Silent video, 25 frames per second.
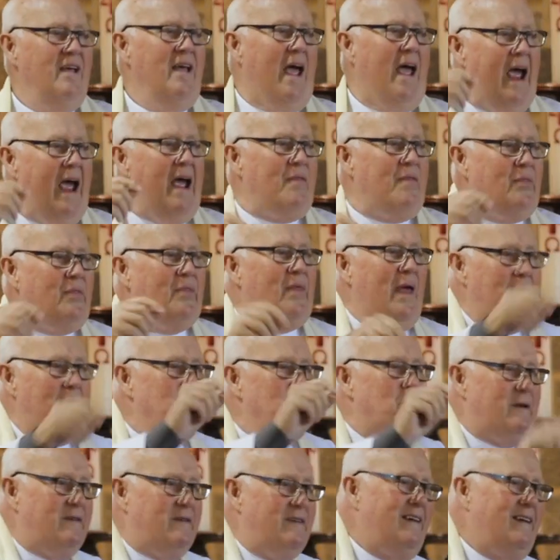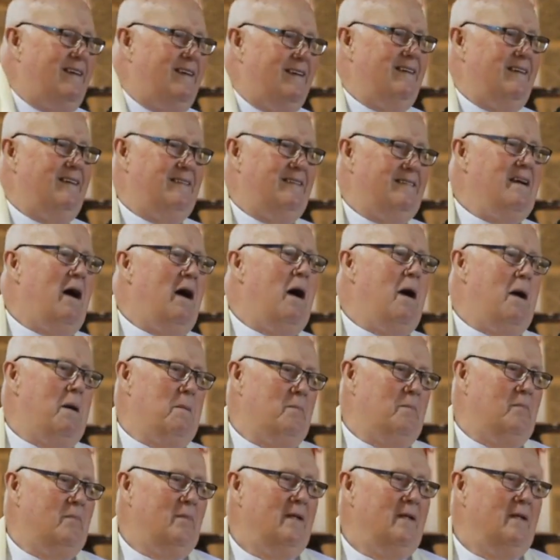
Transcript: at that particular time